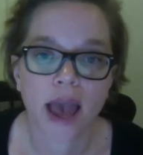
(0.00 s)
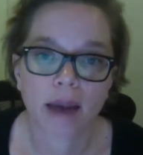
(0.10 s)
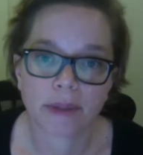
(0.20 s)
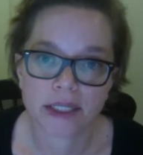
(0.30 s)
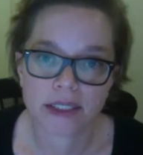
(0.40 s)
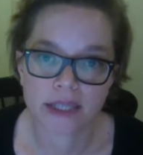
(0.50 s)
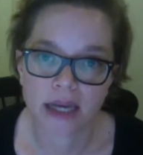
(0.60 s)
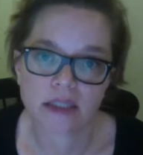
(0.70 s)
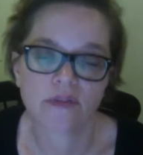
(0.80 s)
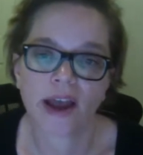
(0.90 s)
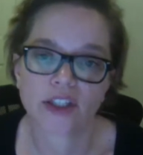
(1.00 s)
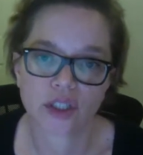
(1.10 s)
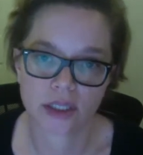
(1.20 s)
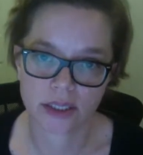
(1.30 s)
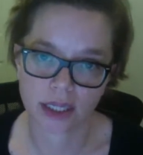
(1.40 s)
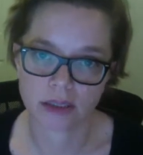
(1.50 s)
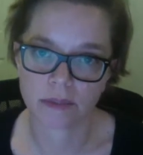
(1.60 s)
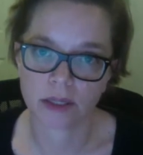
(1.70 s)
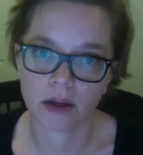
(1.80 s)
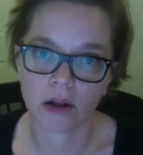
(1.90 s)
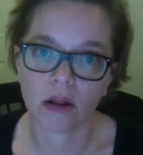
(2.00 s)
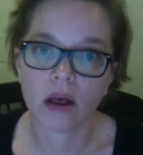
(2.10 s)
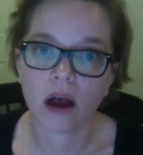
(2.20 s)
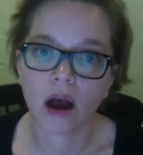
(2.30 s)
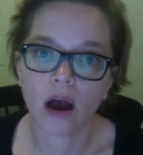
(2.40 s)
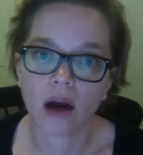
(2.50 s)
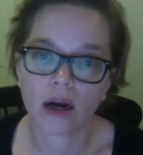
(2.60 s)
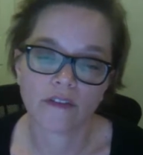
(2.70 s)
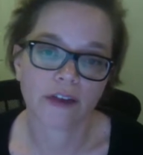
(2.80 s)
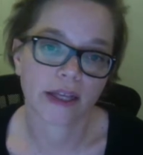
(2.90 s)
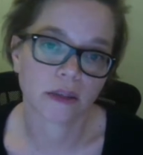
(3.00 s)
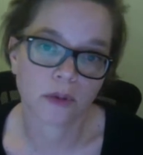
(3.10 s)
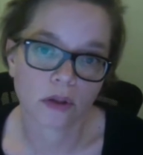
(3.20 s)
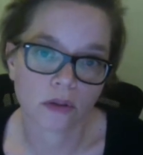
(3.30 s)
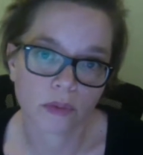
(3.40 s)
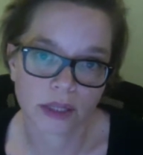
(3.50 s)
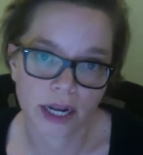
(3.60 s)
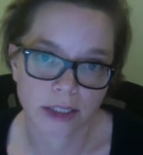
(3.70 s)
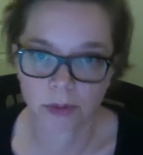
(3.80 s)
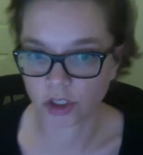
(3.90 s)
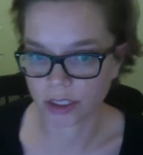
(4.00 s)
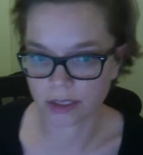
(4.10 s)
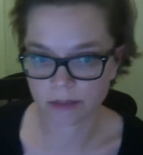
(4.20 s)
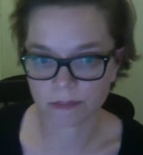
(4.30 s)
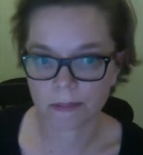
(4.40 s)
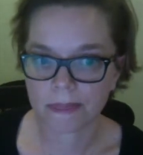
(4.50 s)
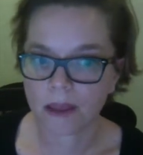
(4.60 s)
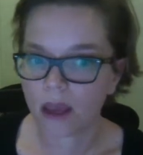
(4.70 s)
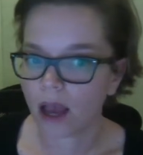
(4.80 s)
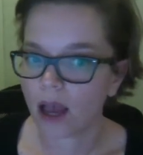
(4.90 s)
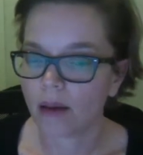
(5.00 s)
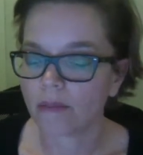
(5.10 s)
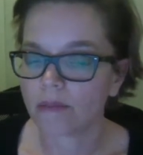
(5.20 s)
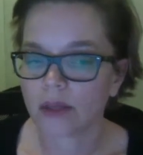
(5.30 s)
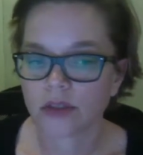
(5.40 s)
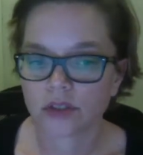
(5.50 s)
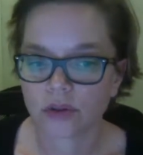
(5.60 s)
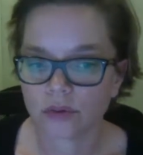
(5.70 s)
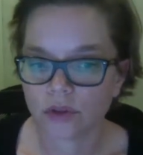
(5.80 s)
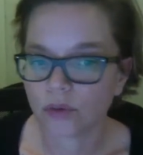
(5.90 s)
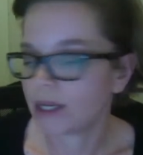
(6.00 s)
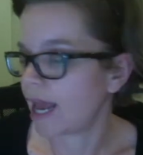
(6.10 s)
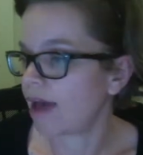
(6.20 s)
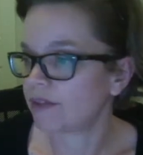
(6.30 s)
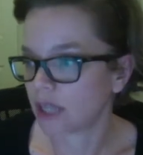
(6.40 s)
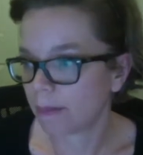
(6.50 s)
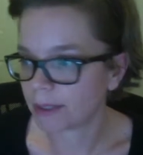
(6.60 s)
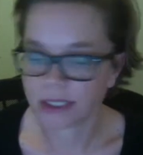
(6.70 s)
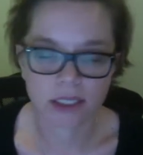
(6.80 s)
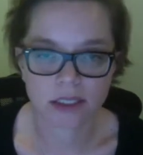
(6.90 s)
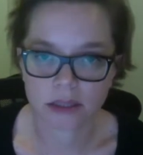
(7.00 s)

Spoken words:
happiness, satisfaction, and sex appeal are available with the next purchase. So you can have a topic sentence